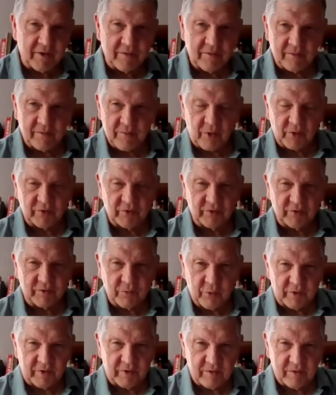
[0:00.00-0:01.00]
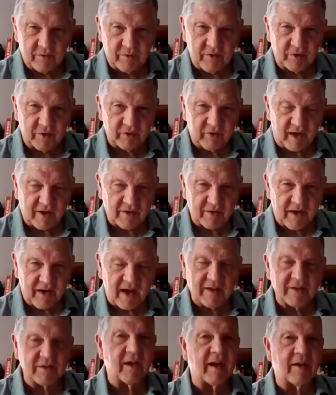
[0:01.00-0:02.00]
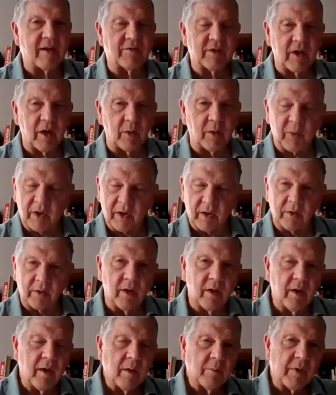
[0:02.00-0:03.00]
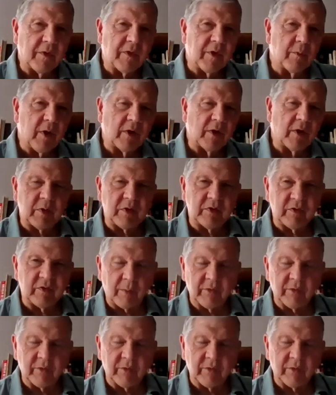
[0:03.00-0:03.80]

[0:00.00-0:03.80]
most would desire not to have to come in, but there must be some